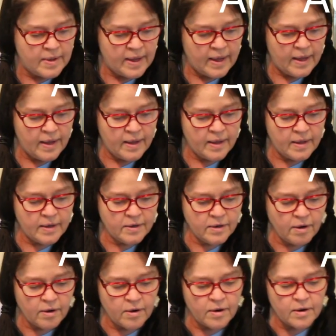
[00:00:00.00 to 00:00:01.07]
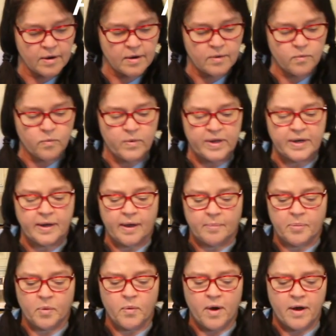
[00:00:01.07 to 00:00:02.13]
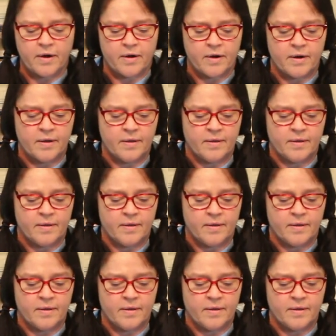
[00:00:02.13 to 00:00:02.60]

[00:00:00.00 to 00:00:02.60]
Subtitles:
And our 1 cup of water.